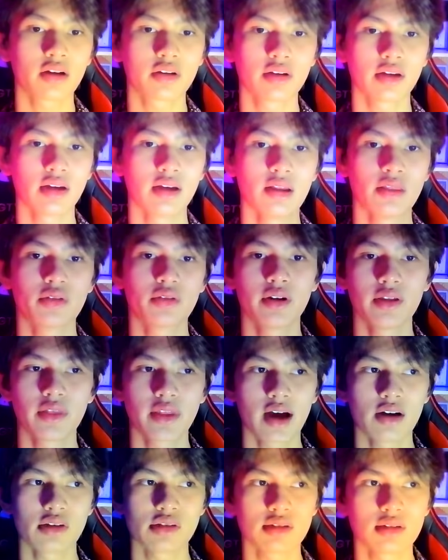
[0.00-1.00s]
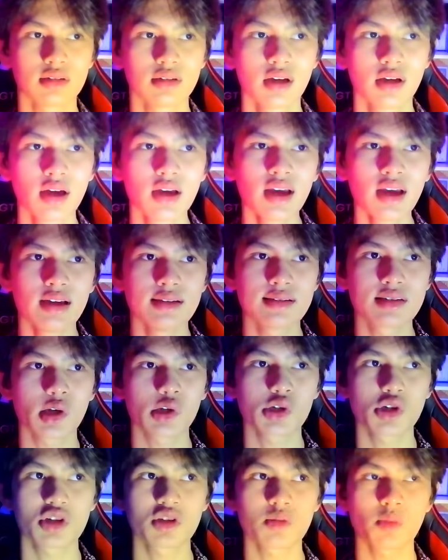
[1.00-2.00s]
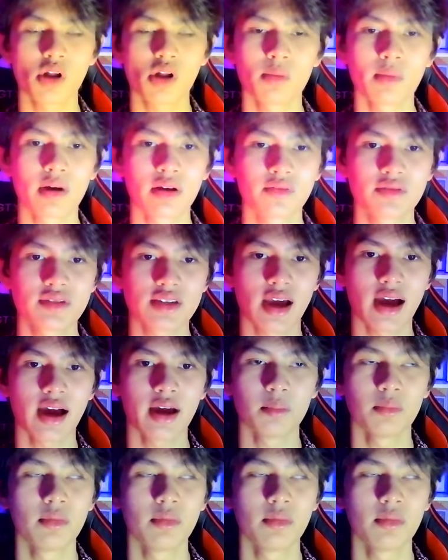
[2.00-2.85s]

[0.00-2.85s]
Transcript: hit 3,000 in such a small amount of time.